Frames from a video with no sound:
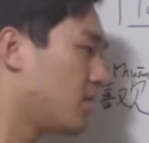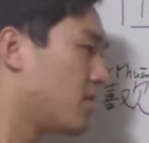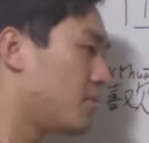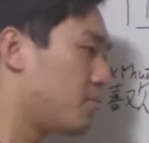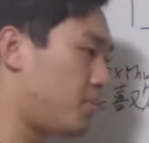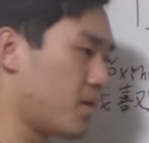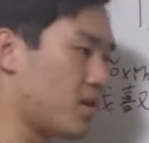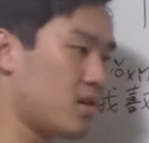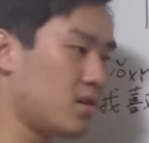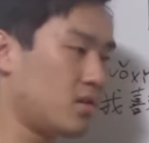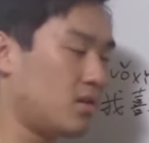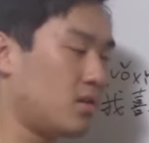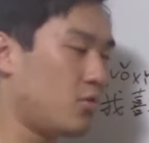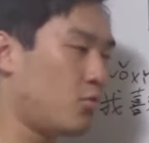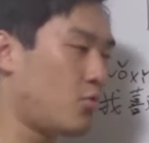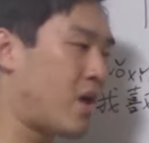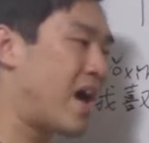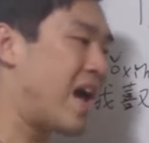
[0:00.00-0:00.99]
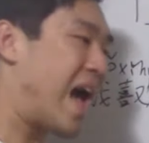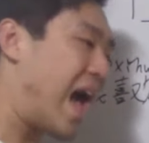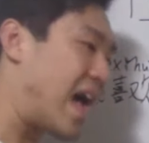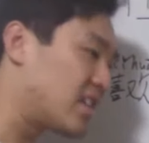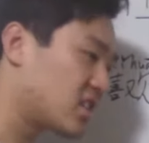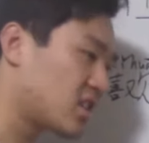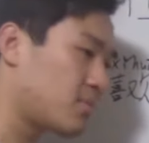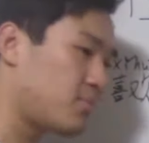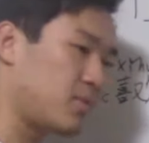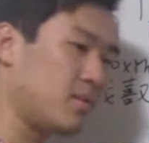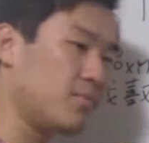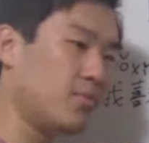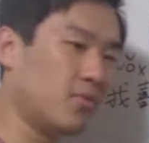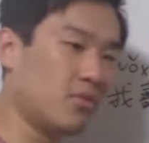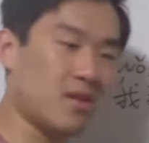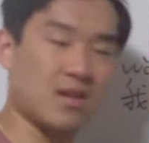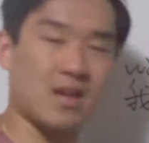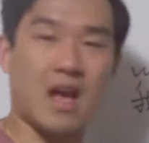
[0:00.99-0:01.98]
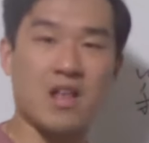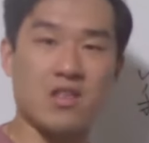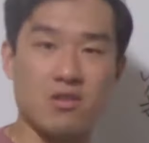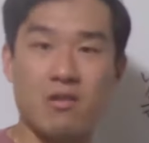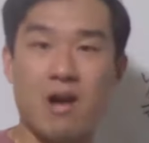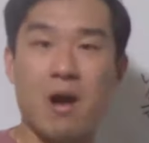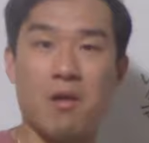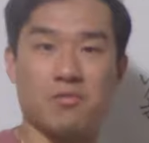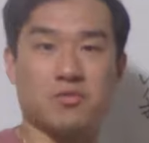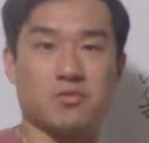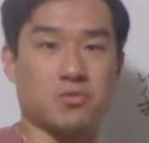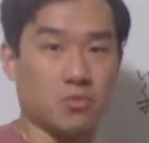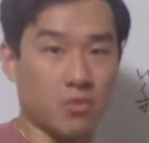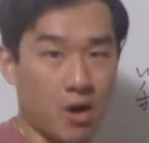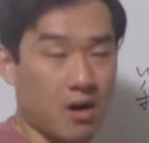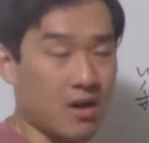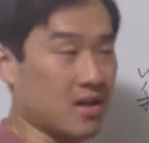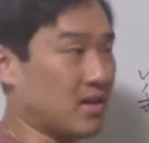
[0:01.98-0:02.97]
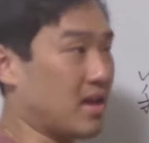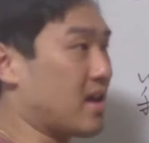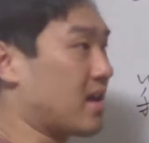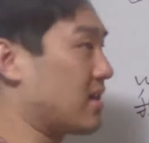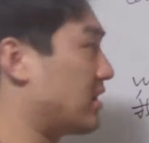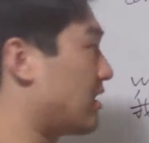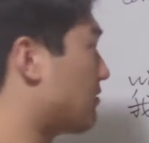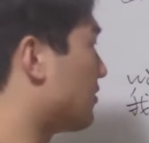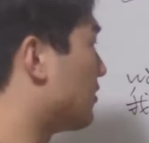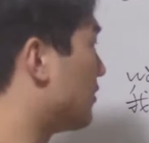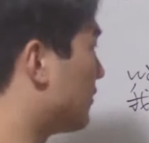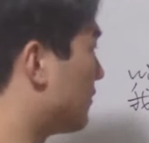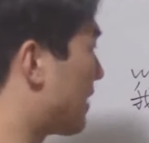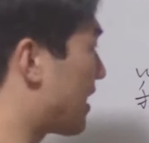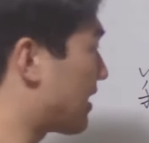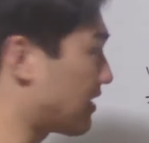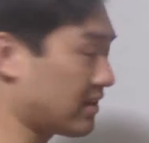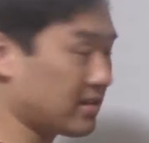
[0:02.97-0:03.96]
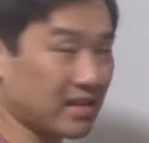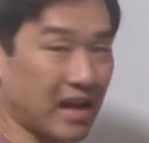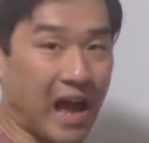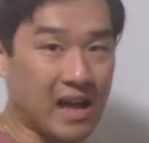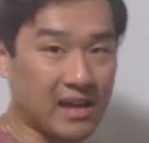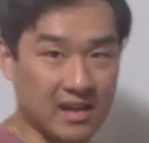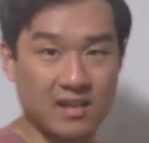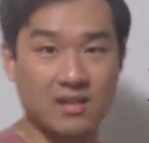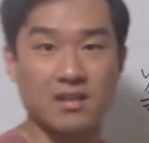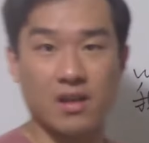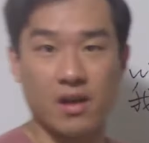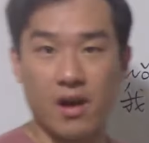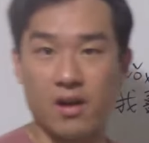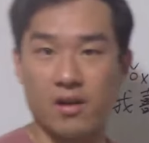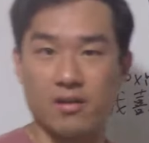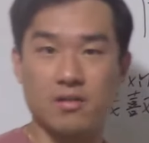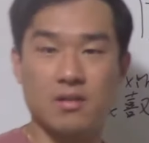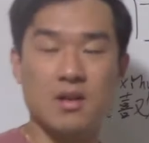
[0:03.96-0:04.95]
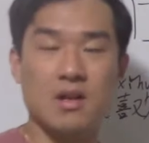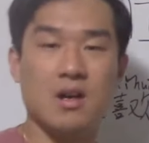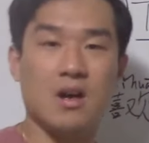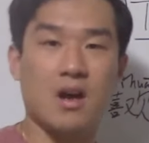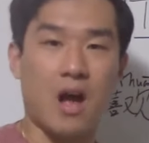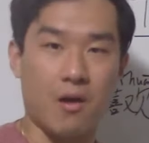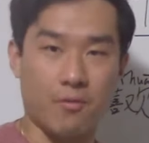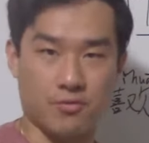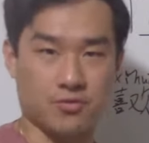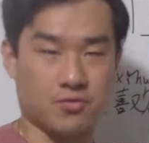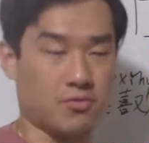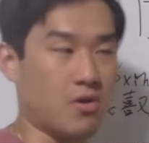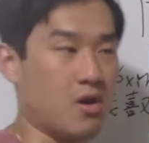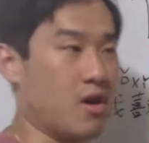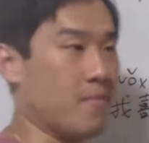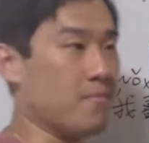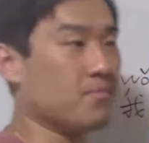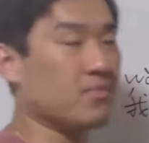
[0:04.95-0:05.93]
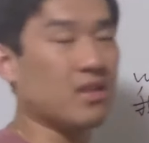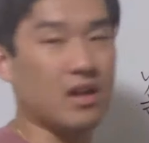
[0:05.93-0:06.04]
But when I ask people, like I know I was wrong. Like I can tell I was wrong.